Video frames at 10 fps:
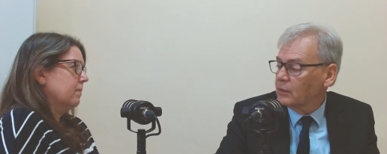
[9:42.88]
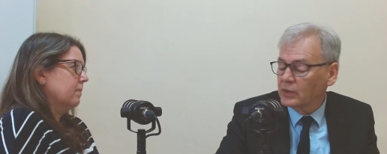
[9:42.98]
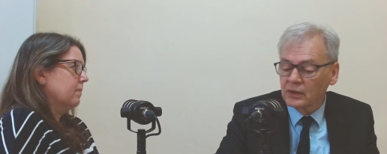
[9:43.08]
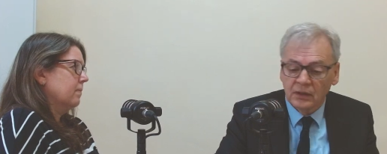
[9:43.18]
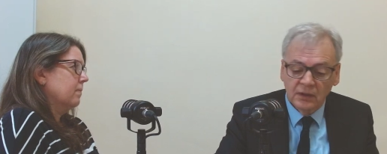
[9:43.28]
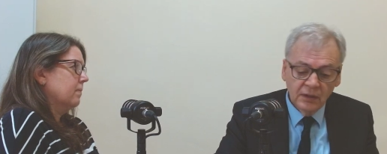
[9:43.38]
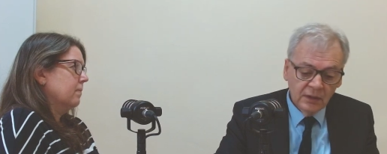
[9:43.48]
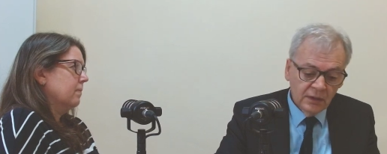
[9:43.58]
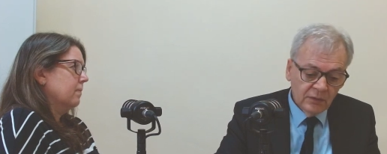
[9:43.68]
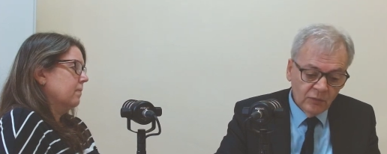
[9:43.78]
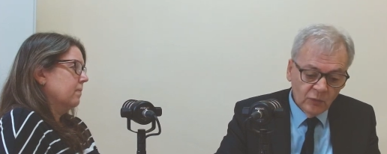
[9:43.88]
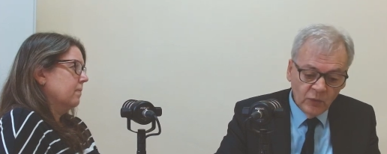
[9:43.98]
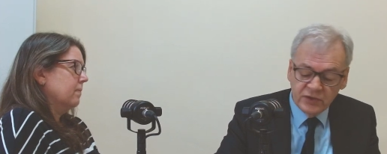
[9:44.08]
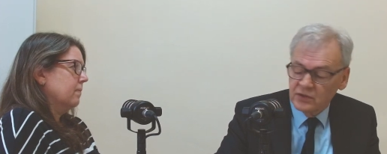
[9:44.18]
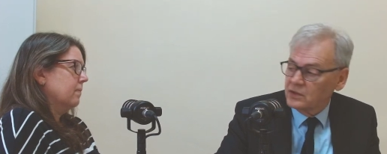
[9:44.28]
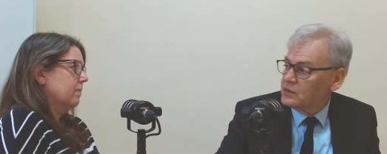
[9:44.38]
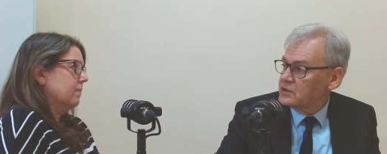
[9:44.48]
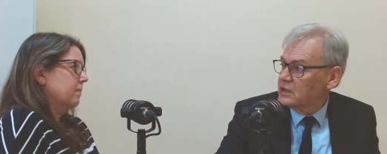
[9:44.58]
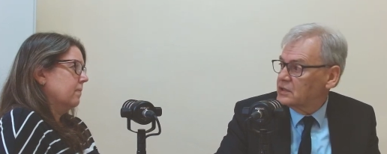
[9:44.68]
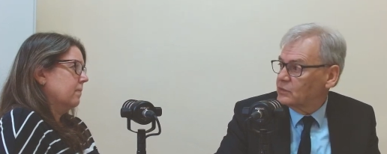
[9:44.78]
Speaker 1: I mean, which
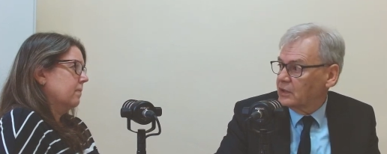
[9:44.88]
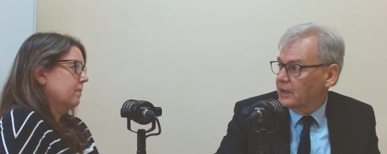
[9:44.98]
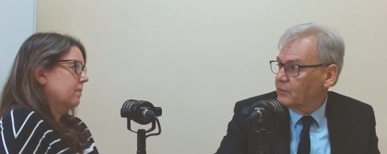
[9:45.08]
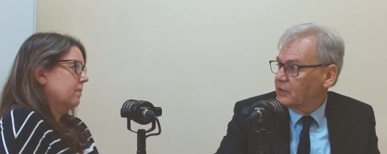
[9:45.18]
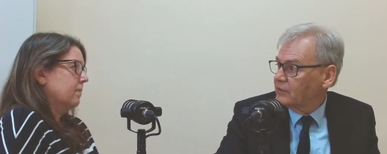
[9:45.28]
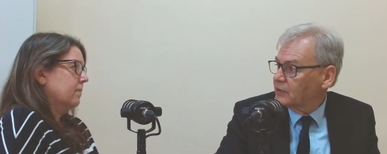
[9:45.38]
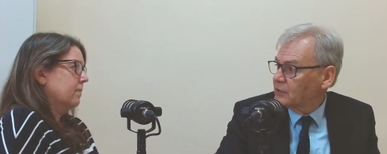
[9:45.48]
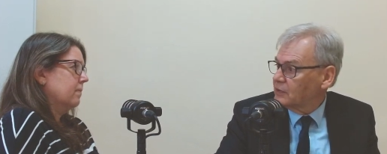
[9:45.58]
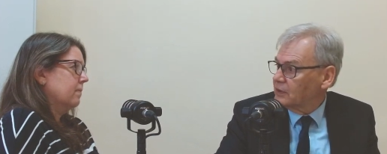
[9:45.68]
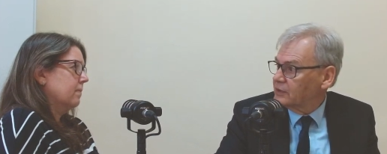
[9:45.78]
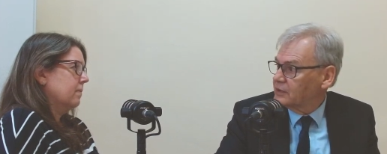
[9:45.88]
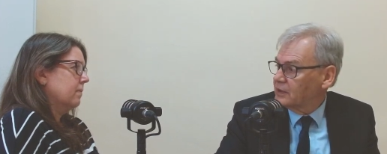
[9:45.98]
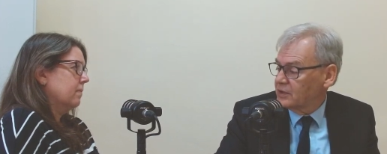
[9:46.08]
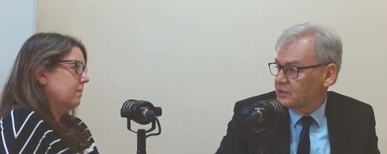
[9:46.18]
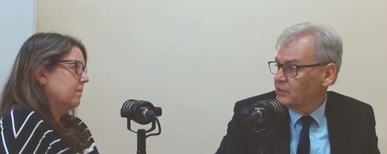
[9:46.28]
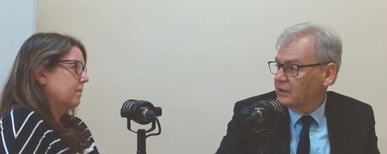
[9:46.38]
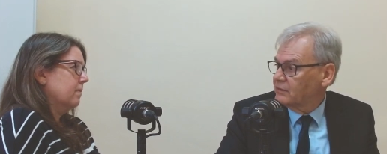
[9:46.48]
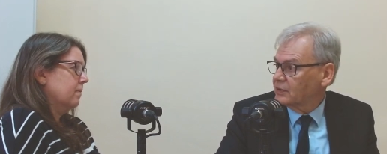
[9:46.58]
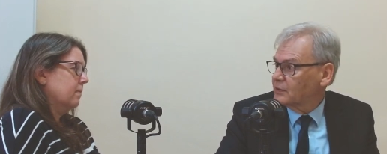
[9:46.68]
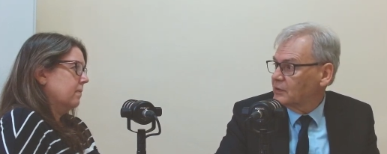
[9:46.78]
jurisdiction? Well, it happened in Victoria, so it has to be in
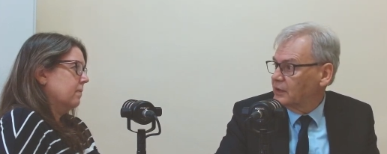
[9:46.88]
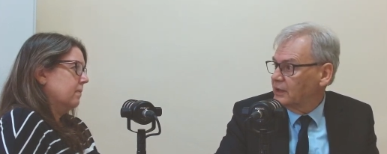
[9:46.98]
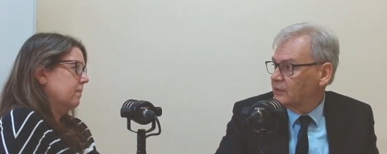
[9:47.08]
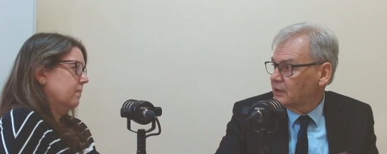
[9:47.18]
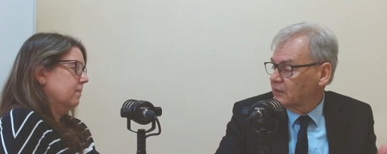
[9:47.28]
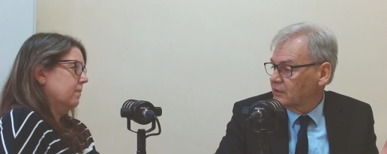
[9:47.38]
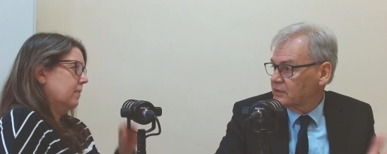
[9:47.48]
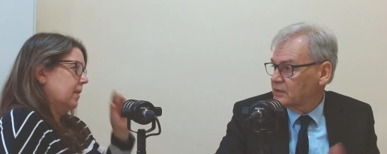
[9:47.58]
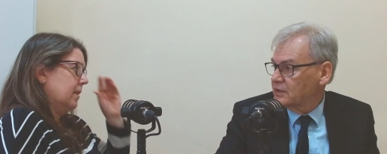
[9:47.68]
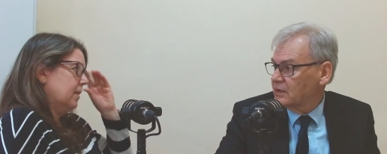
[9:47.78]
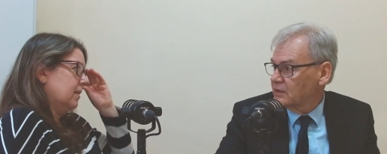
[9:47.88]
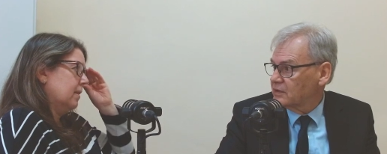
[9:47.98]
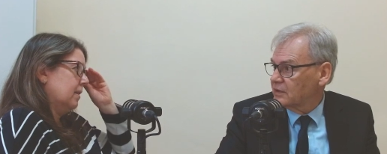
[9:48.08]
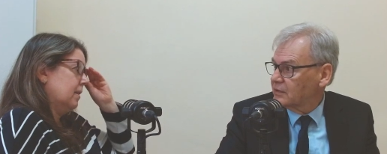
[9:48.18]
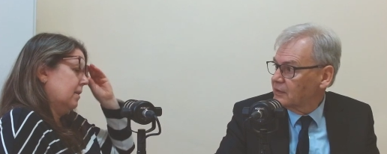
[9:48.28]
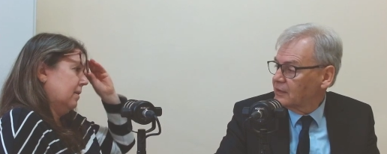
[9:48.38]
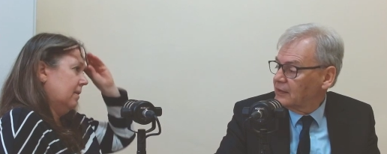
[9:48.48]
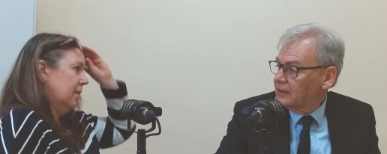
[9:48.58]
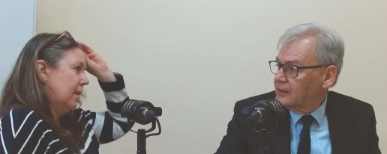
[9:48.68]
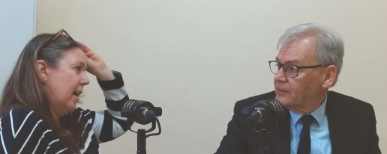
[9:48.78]
Victoria, even though, as I said, it's a
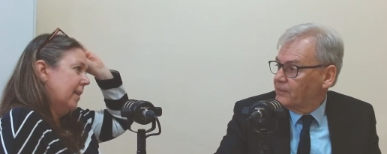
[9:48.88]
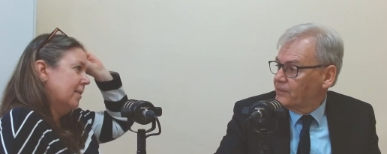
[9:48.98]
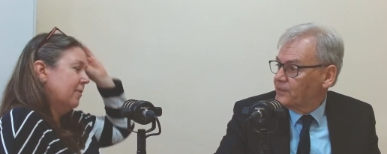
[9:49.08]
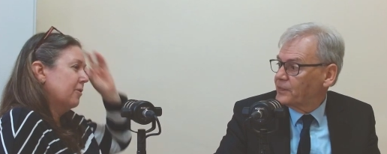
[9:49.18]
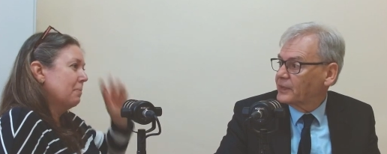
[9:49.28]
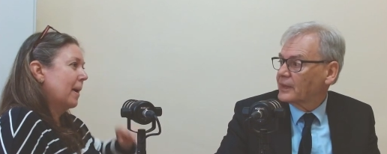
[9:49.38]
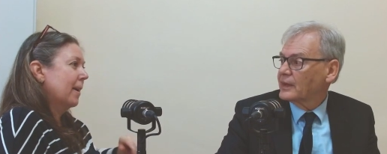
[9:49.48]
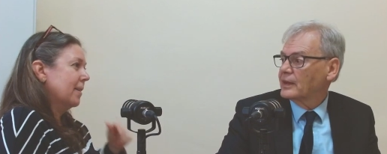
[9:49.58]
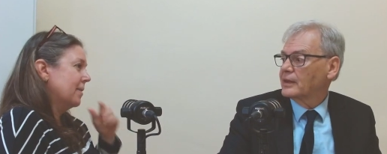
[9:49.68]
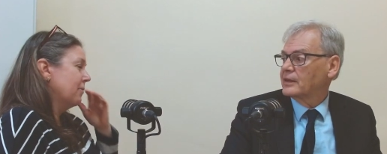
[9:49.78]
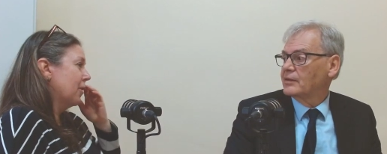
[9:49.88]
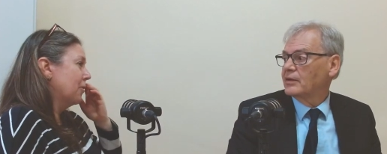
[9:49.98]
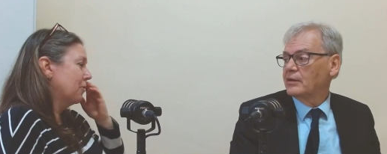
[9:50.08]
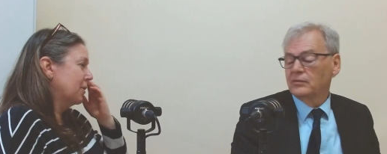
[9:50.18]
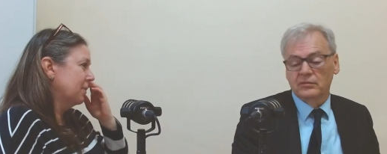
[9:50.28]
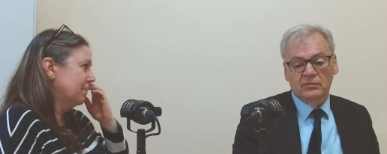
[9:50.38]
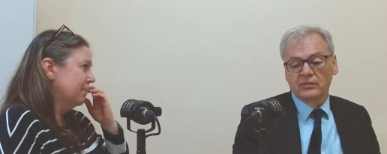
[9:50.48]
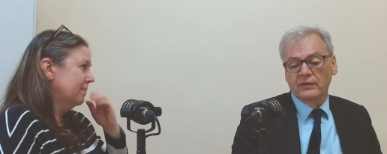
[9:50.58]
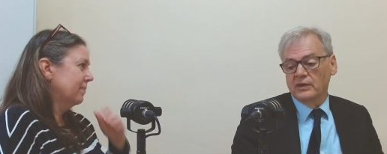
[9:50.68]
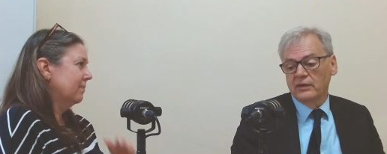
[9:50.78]
Speaker 2: it had different parties
Speaker 1: involved.
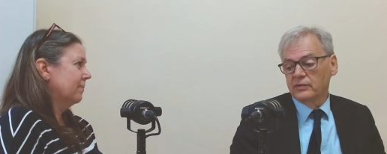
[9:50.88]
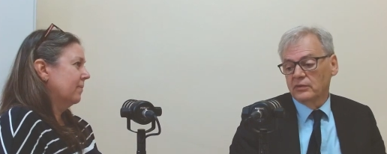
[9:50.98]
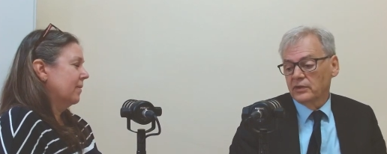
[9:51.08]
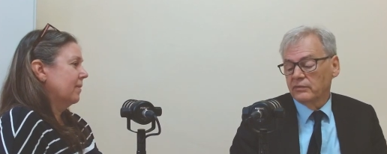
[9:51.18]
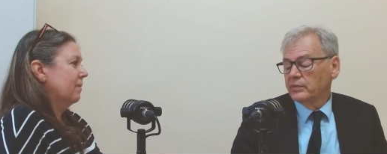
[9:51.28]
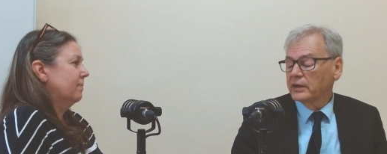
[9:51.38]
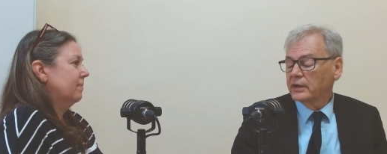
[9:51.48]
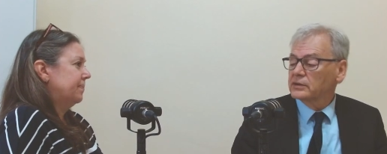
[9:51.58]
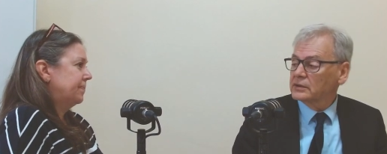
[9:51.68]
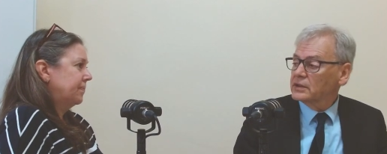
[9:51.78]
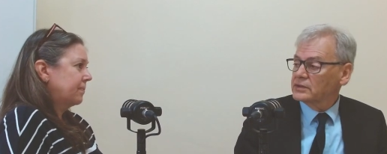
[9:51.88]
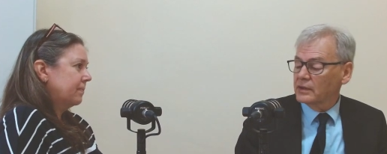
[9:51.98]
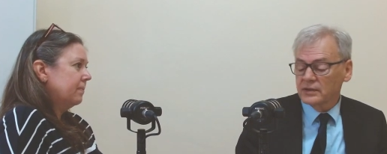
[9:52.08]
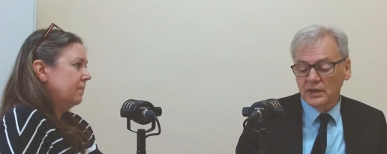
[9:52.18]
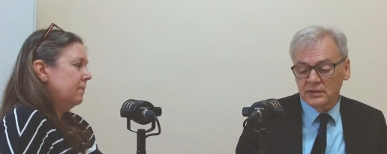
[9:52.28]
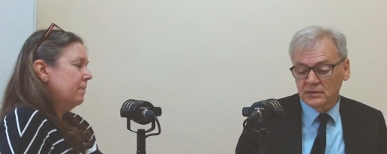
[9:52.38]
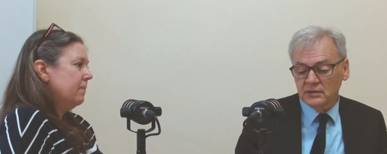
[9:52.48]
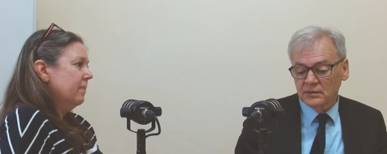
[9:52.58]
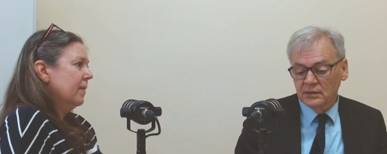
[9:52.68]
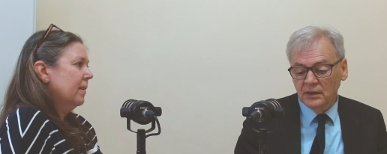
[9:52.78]
Every, every, all different parties, yeah. So it's
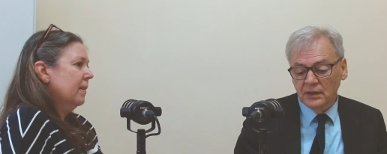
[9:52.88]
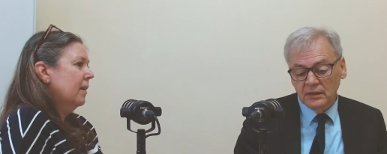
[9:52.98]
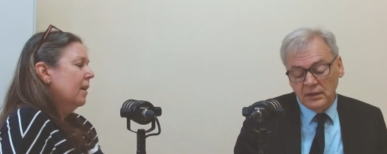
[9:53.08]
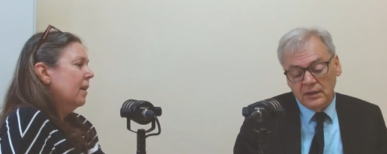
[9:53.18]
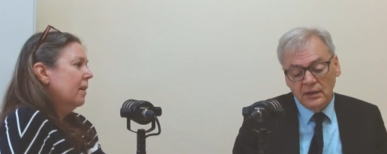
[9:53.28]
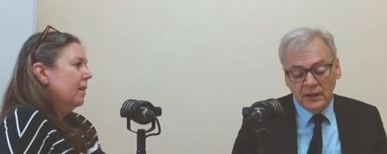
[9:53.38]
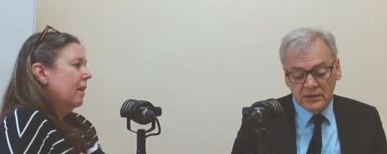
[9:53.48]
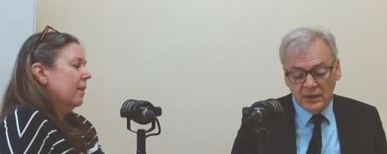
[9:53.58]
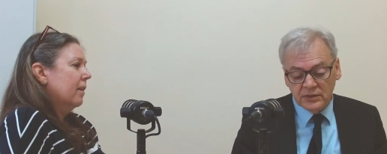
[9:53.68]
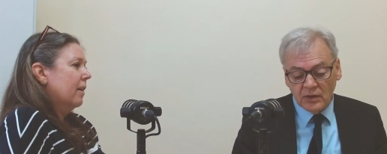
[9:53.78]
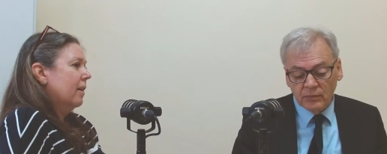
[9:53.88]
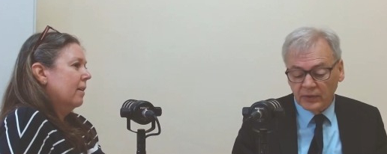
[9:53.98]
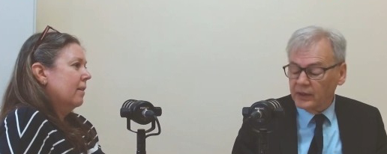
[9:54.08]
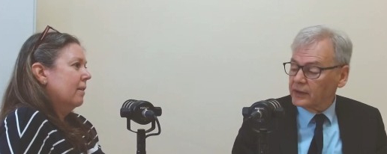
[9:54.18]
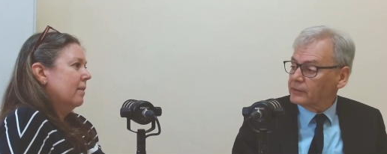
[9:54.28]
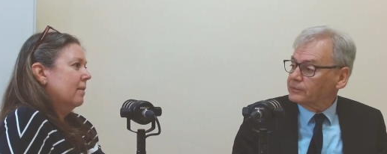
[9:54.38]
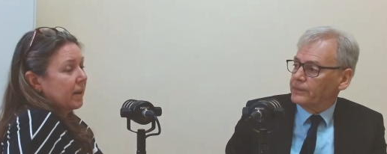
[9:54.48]
yeah, it, it's complicated.